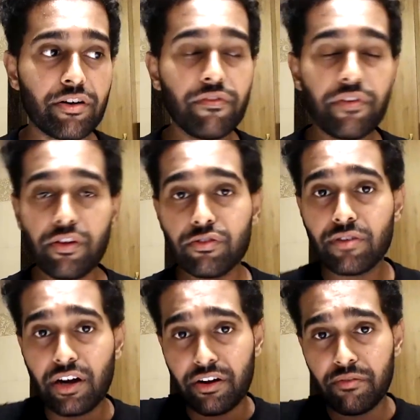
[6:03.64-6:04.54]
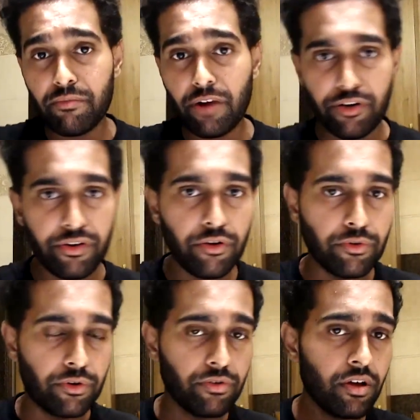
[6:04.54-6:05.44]
we use Arduino
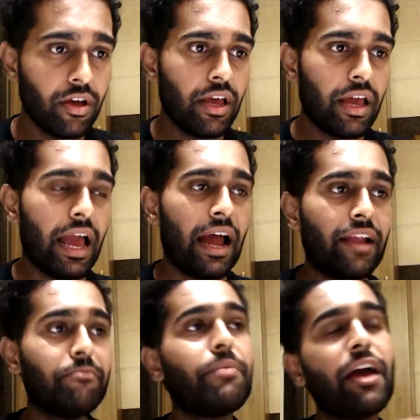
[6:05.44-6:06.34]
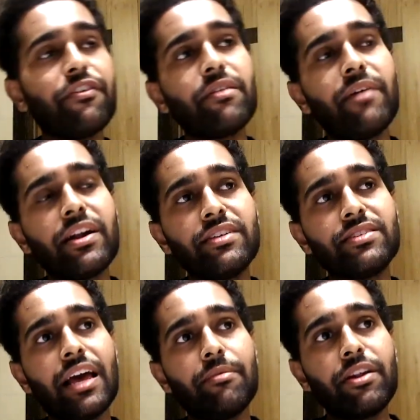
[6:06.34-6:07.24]
Uno, and Pyfermata is
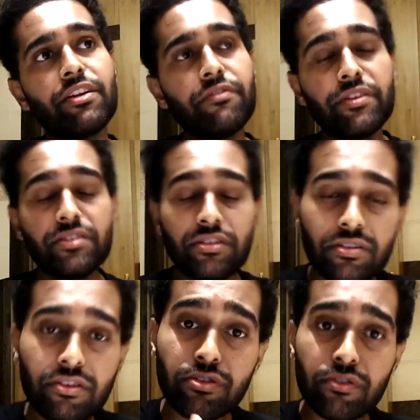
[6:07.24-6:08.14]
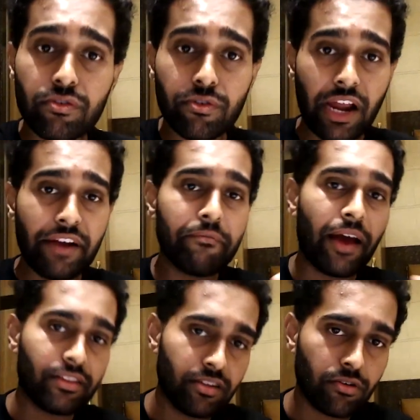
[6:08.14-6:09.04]
a library which is used to write
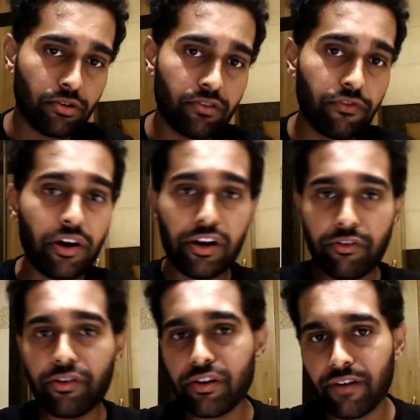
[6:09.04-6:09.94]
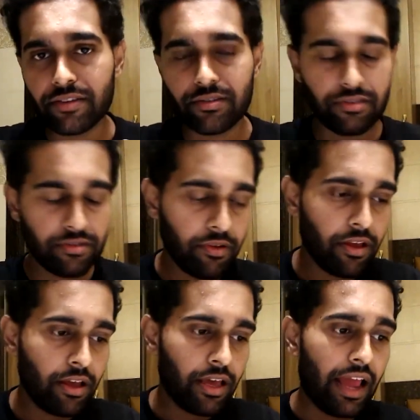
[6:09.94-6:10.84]
Python codes for Arduino devices.
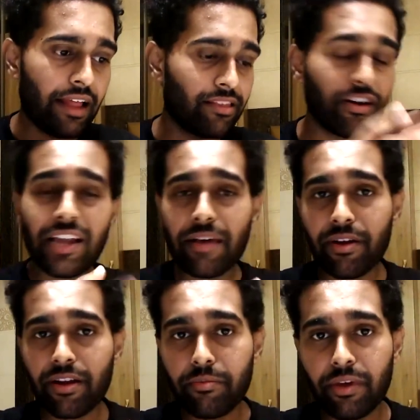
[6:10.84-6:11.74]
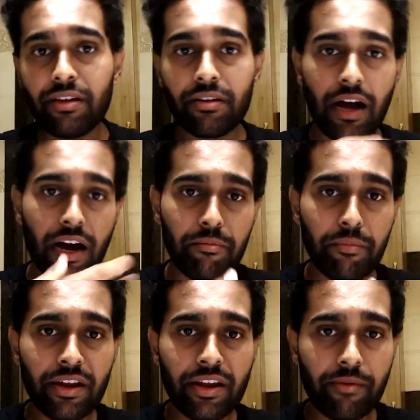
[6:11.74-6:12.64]
And third library being our
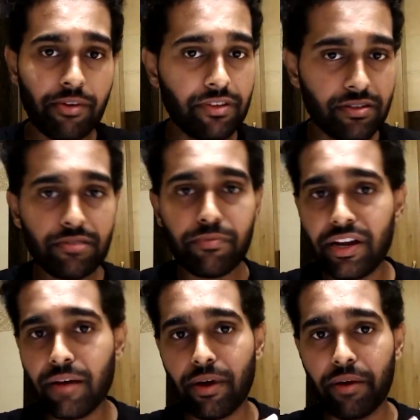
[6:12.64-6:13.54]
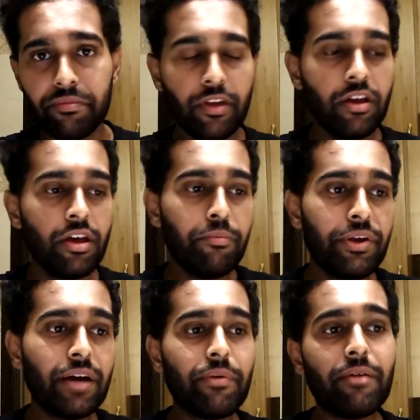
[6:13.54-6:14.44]
main library, which is MediaPipe.
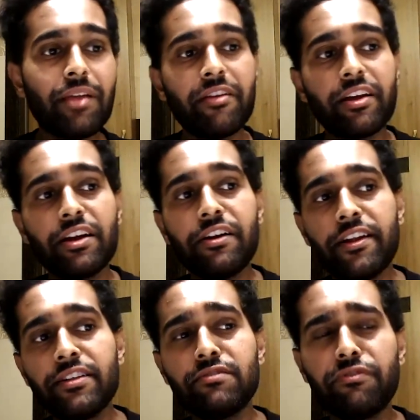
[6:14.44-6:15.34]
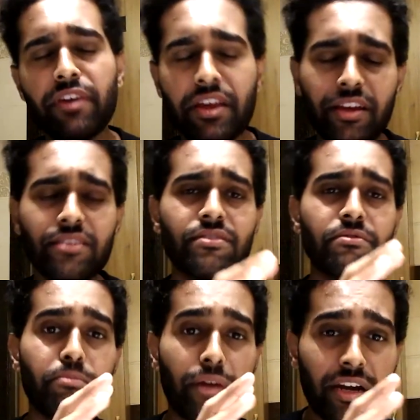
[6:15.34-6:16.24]
MediaPipe library contains various
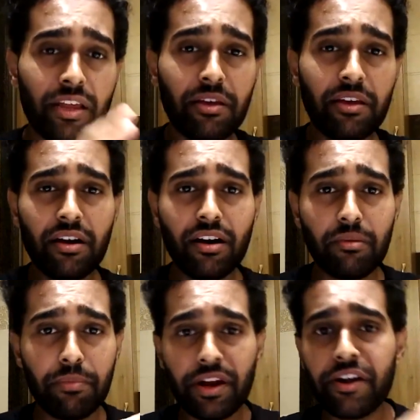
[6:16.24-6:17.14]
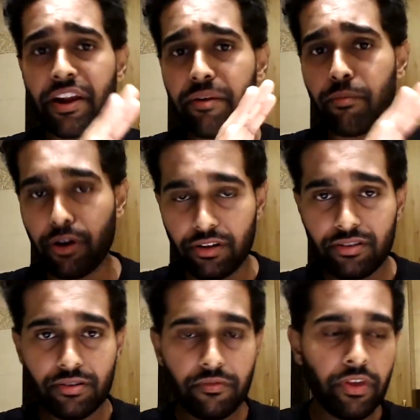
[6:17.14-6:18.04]
pre-trained
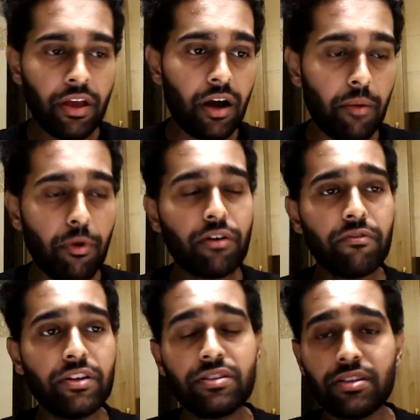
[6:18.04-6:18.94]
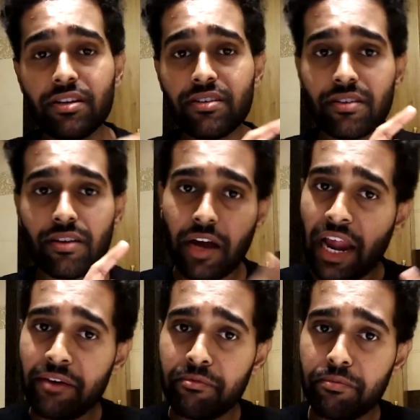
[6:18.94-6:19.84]
models, among which is
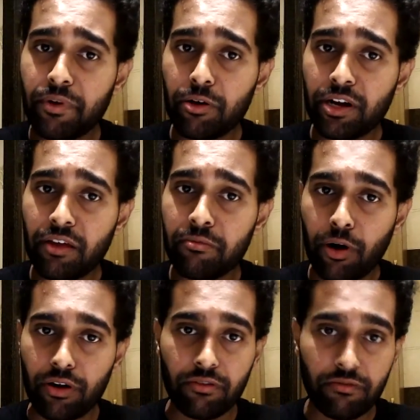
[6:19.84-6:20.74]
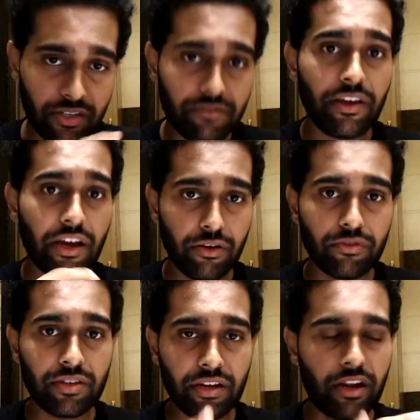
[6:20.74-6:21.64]
hand plotting model, which we are
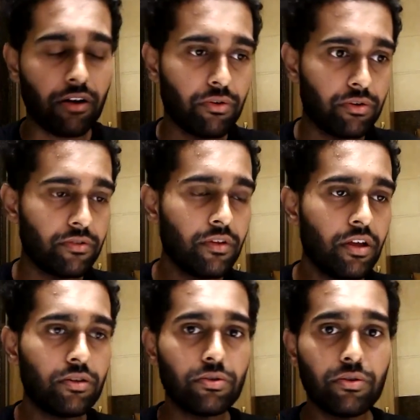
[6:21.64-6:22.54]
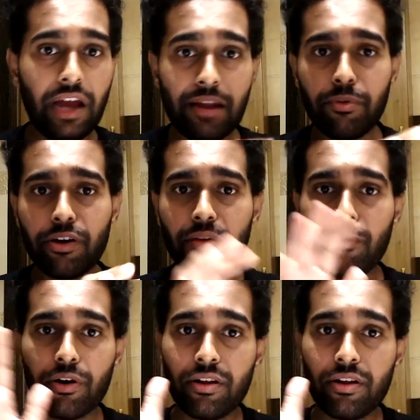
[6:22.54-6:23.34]
using in our code. So hand plotting model